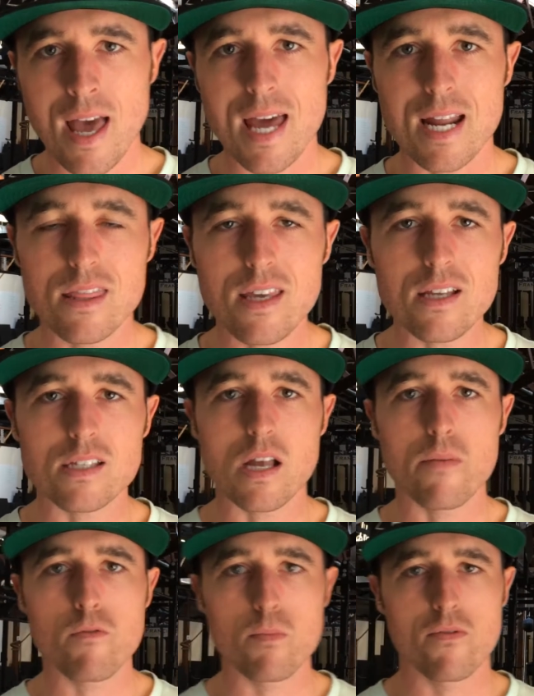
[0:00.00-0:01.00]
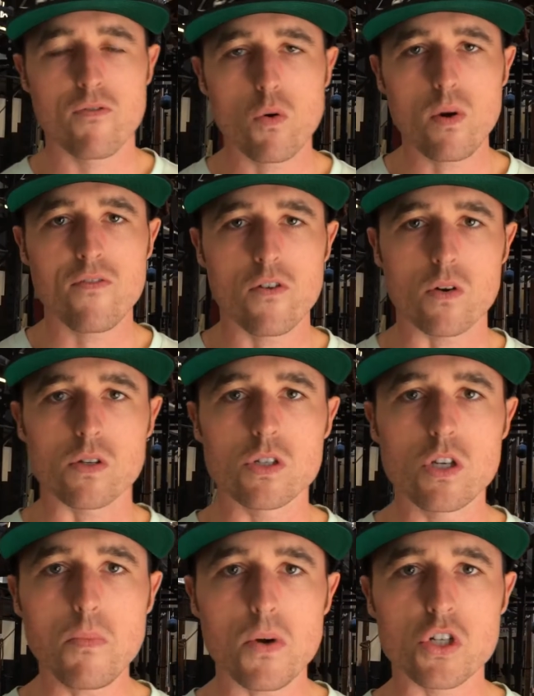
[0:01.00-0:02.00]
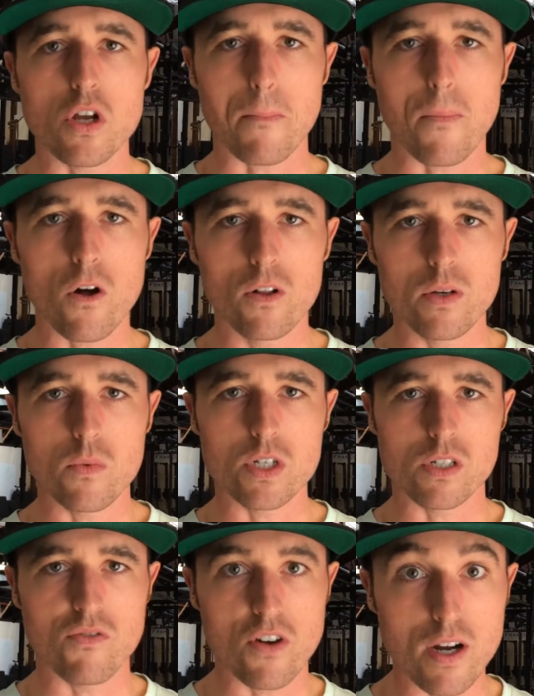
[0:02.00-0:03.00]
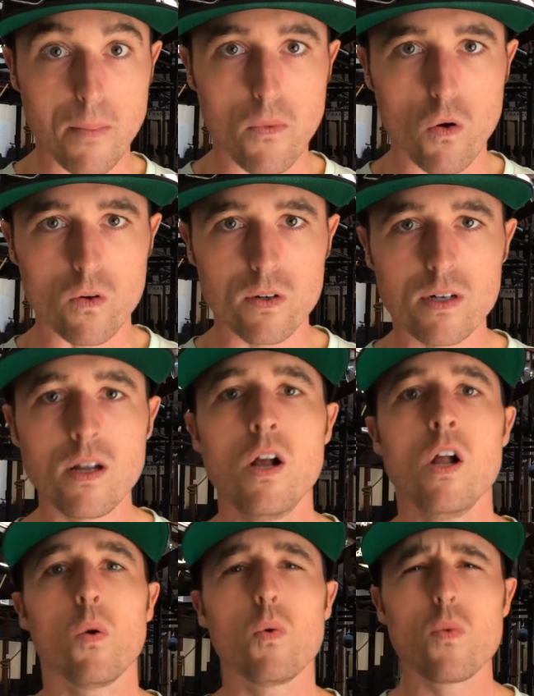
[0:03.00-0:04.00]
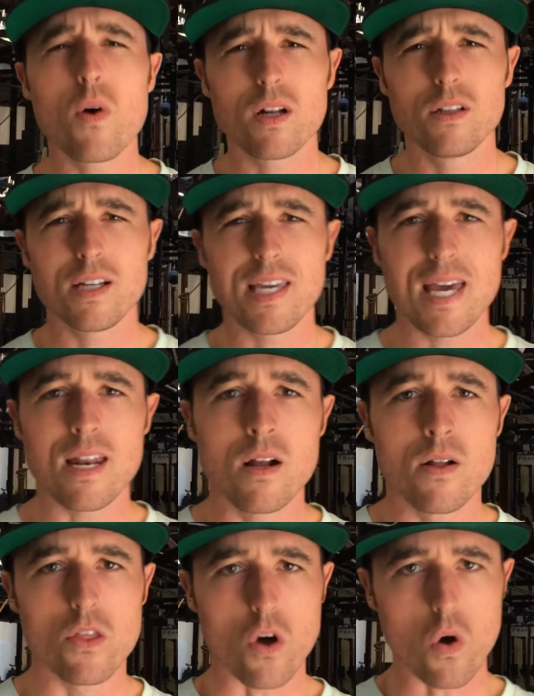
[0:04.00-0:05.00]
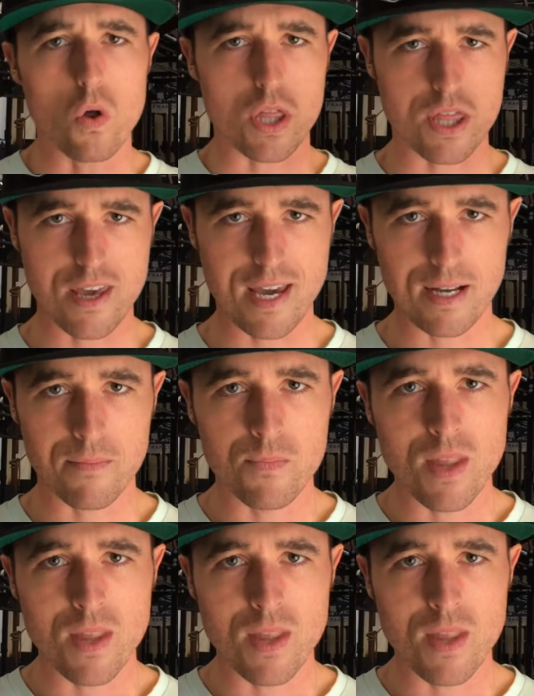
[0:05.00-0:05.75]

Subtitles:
And I think it's helpful before we focus too much on pulling, which is very important, we want to look at the whole thing.